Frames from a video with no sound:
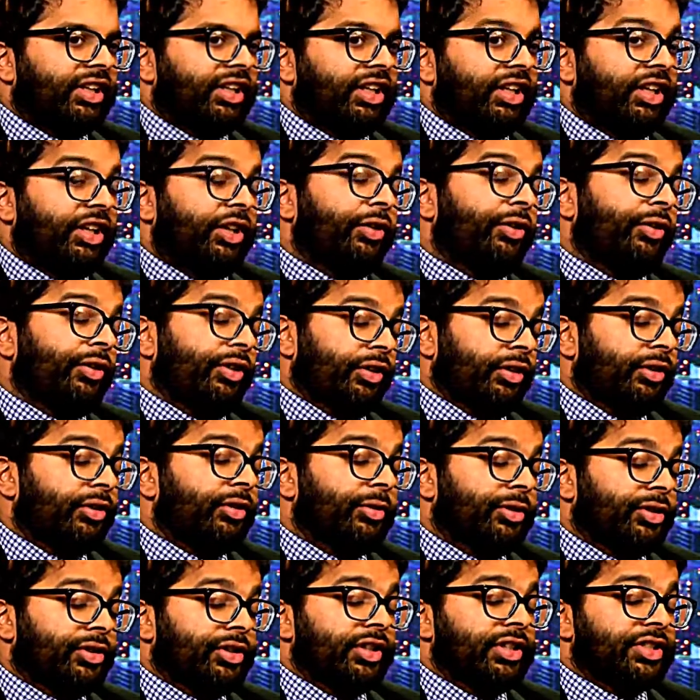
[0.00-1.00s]

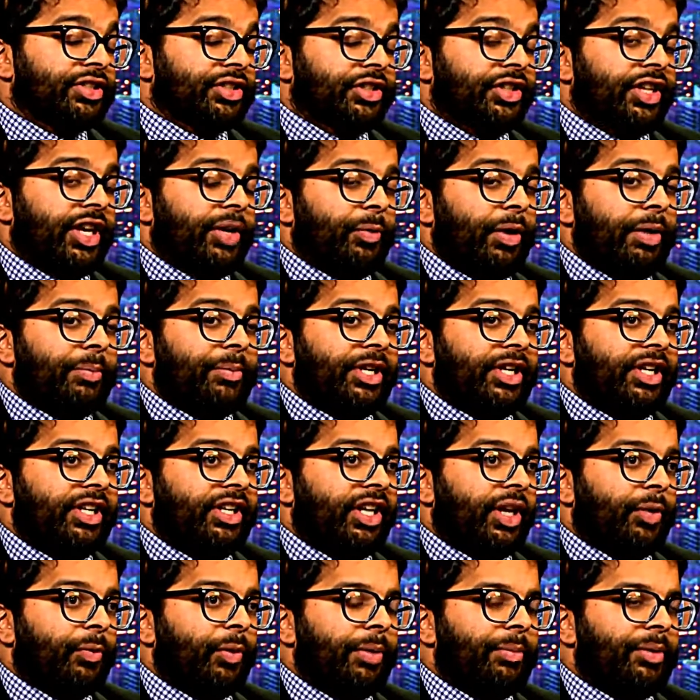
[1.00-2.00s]
to listen to the
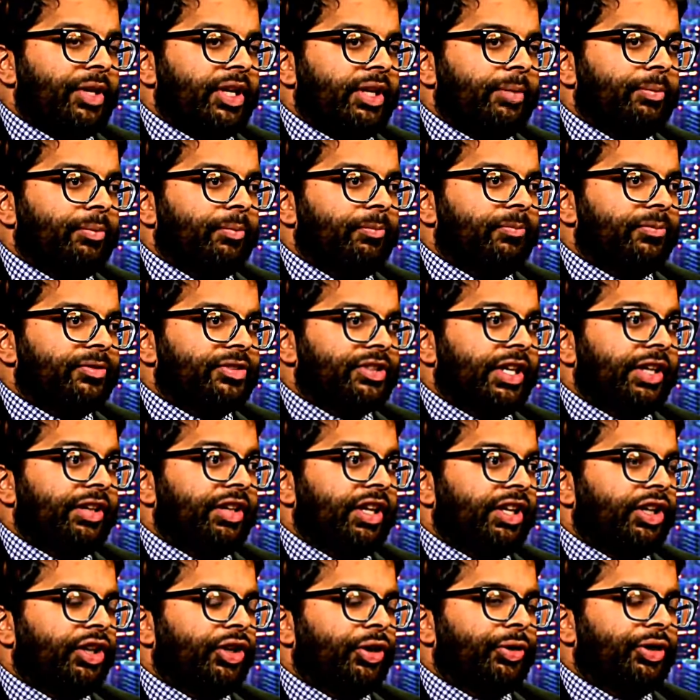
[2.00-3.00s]
NYPD said
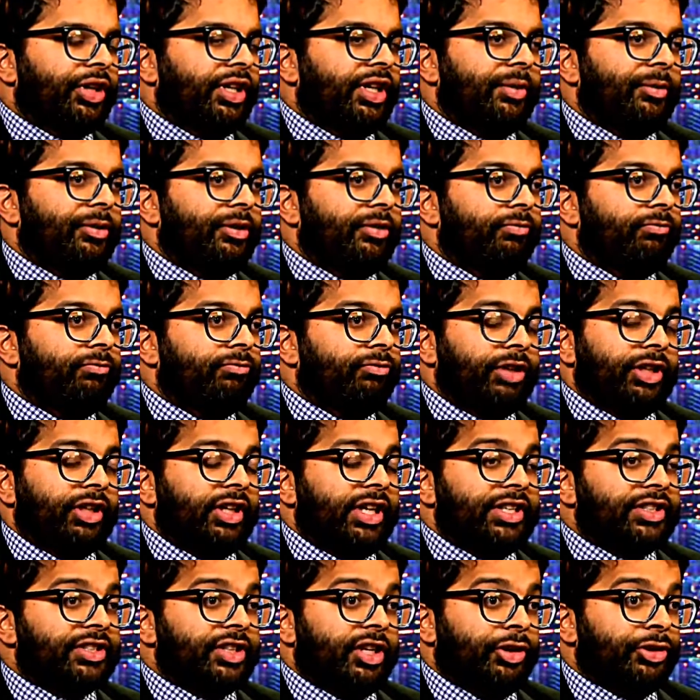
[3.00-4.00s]
that they didn't
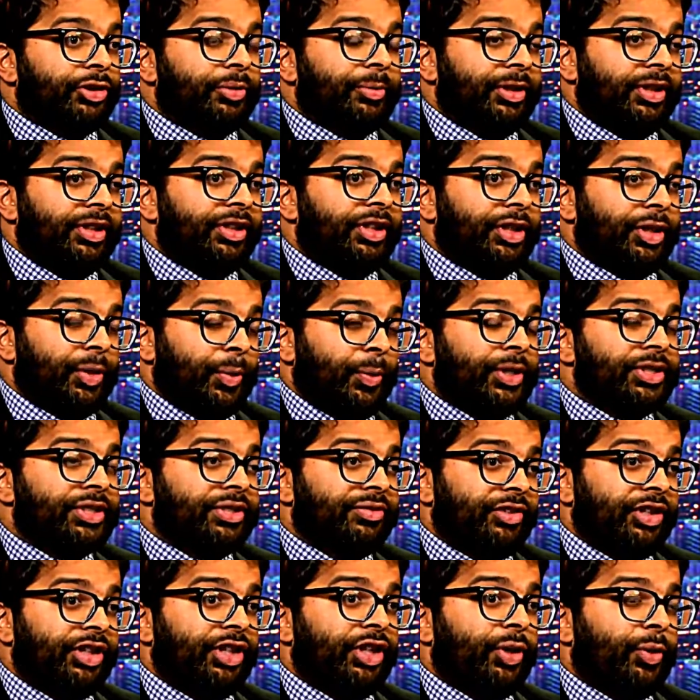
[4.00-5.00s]
realize ultimately that there was
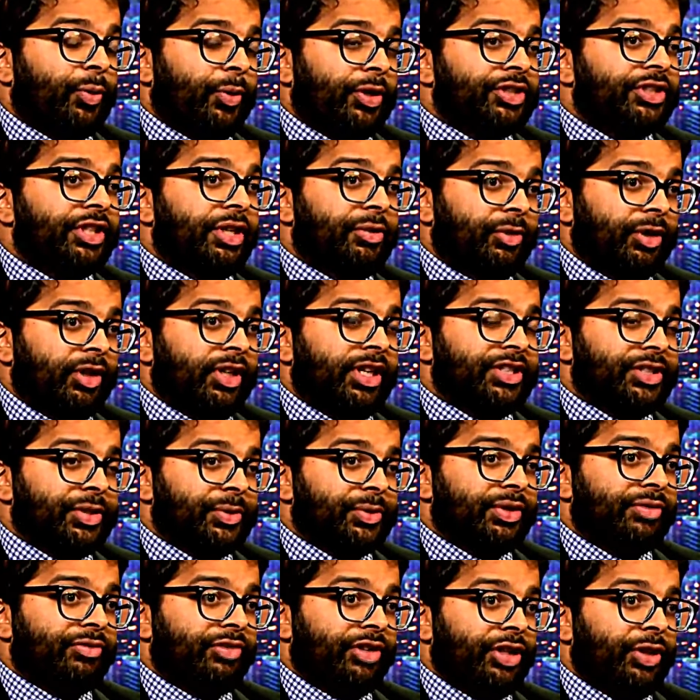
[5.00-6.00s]
a video, and once they realized
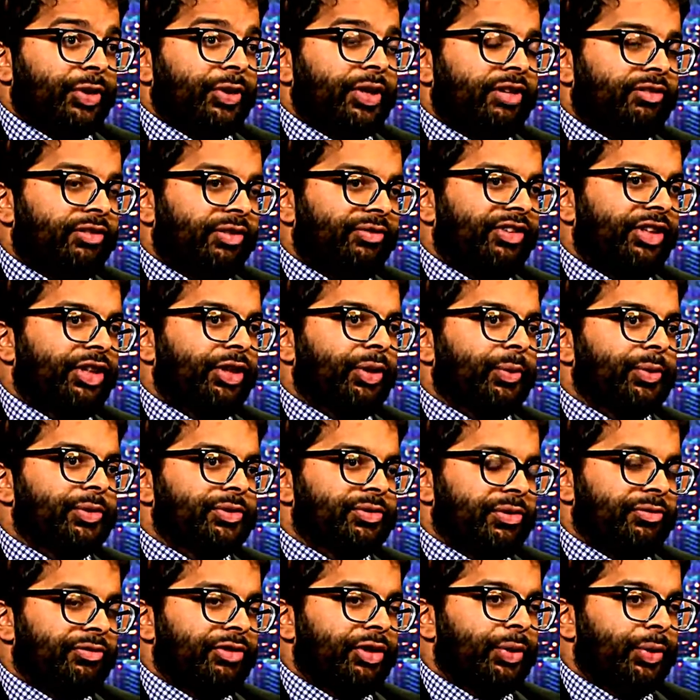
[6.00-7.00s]
there was a video, that video
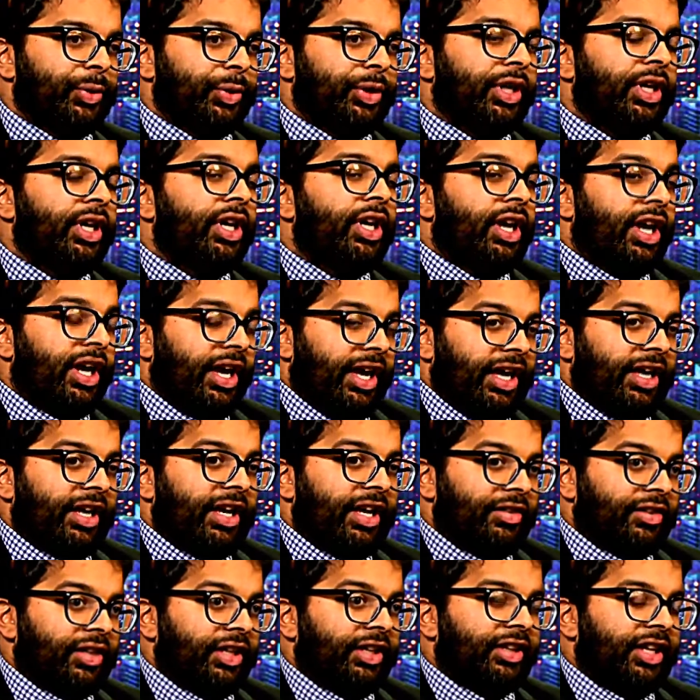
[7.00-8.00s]
was reviewed,
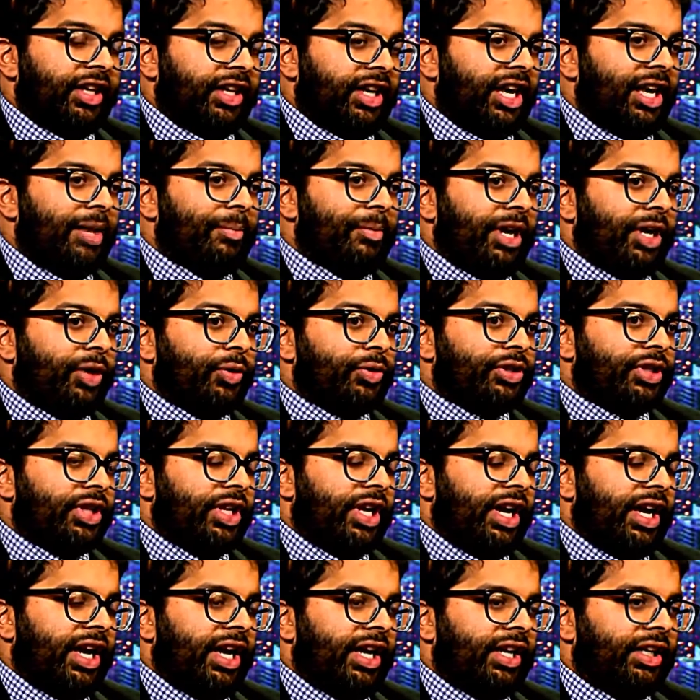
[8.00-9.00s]
and I think they came out
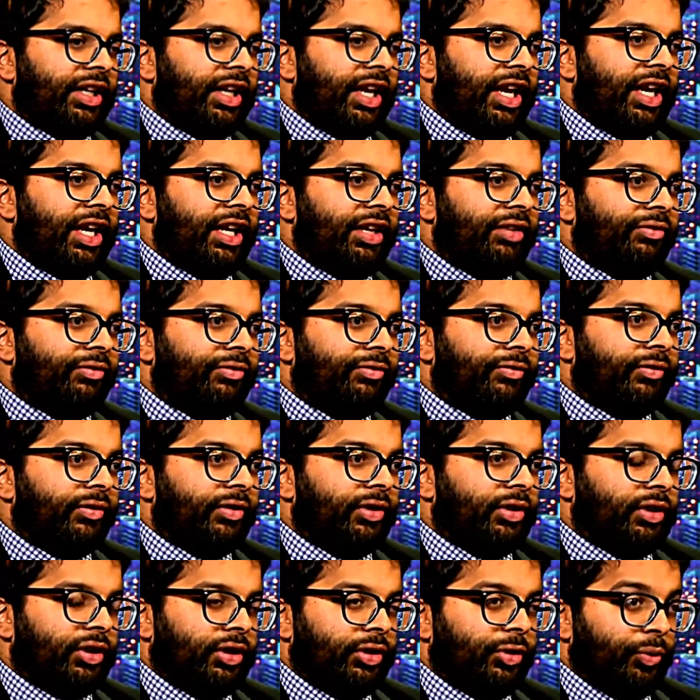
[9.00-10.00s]
and gave
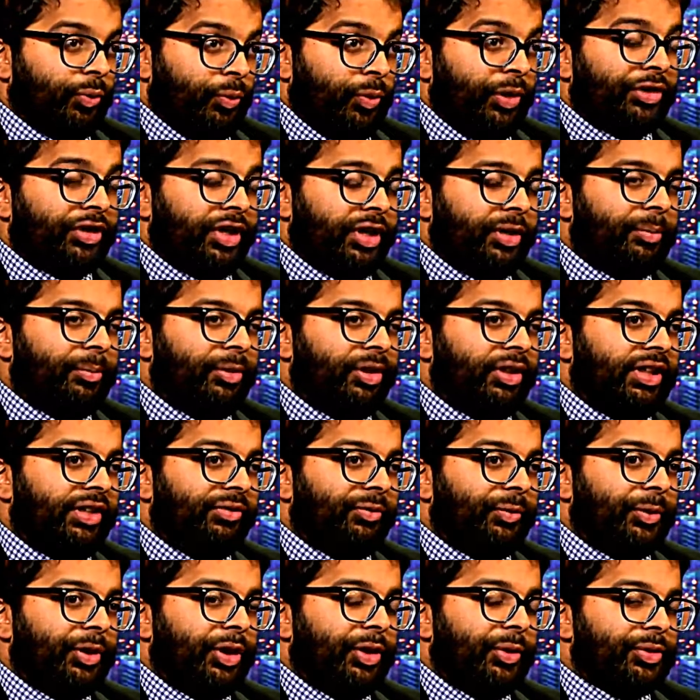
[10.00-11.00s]
what they
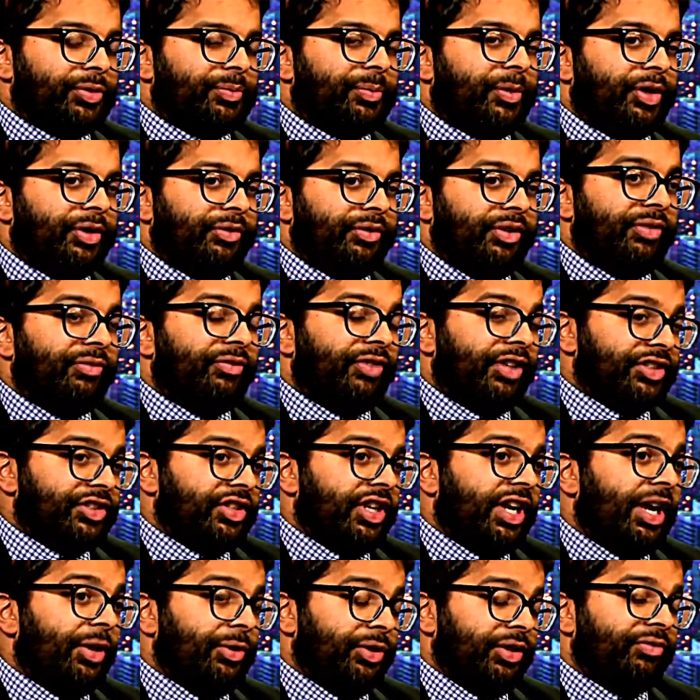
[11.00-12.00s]
believe was part
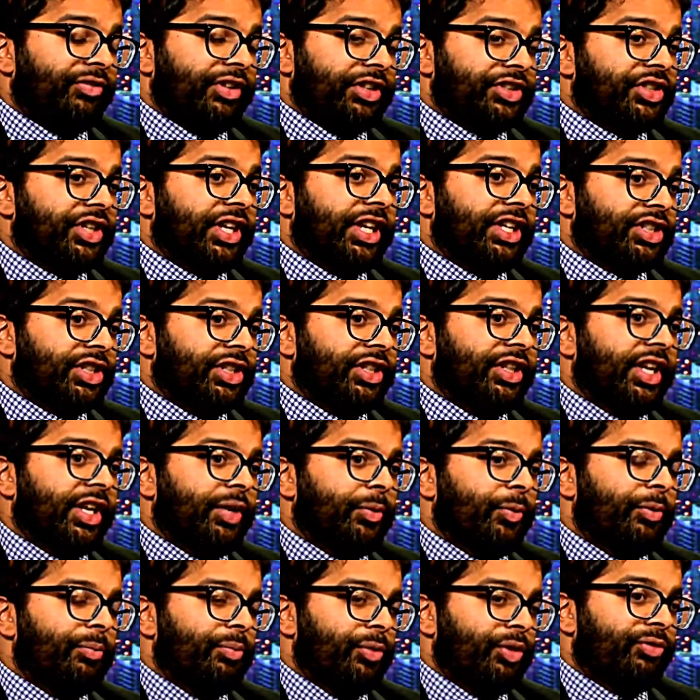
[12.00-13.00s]
of how the investigation
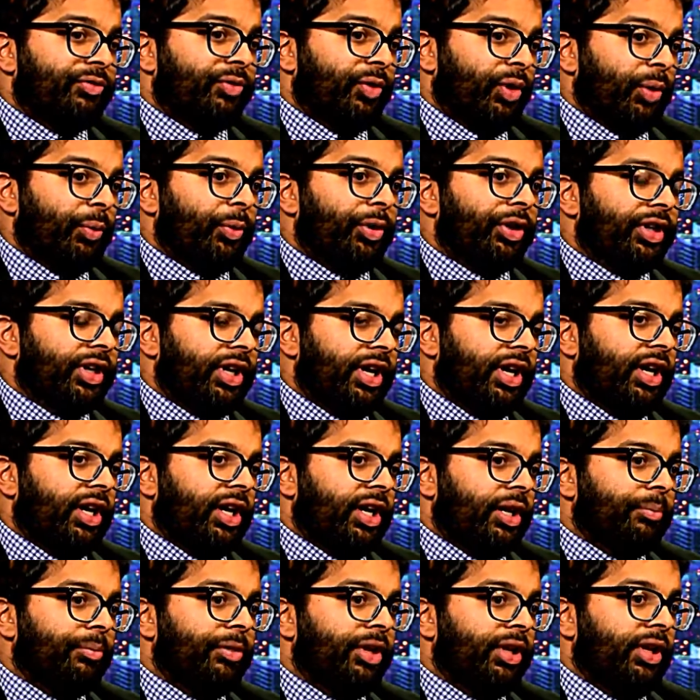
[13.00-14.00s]
then would move forward
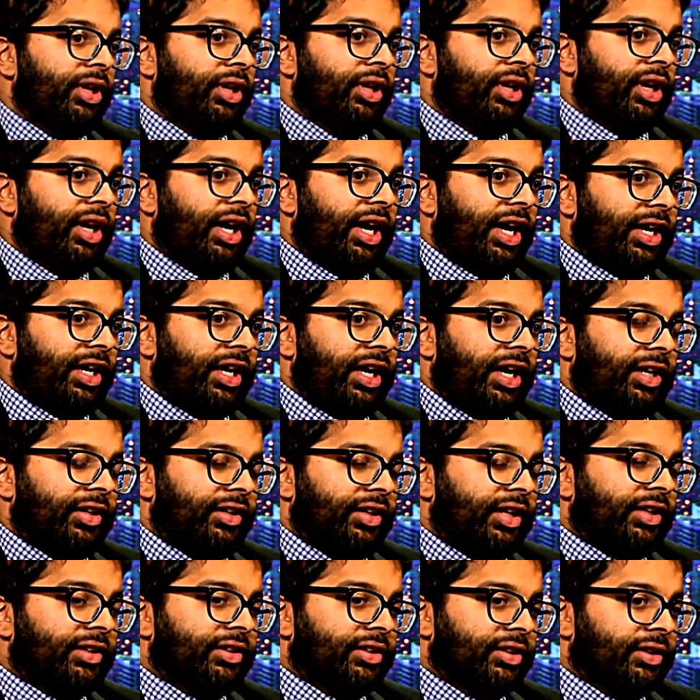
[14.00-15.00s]
out
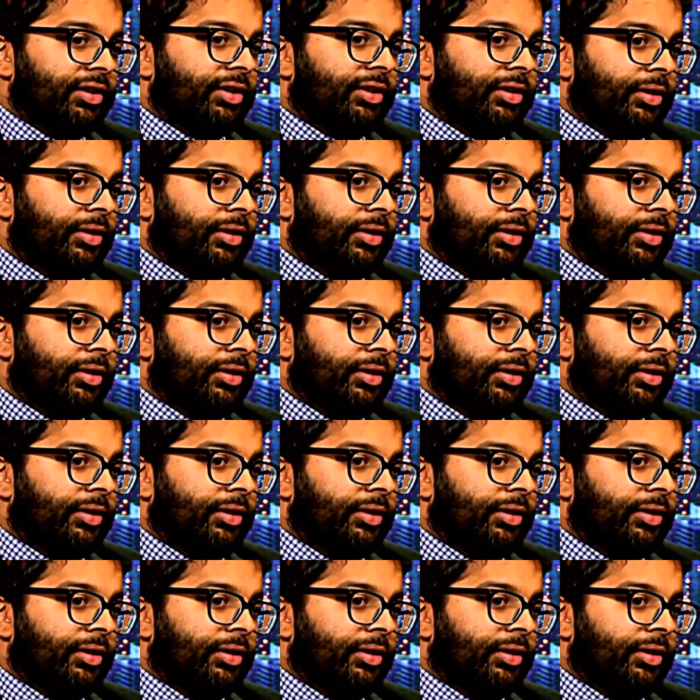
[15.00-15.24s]
of that.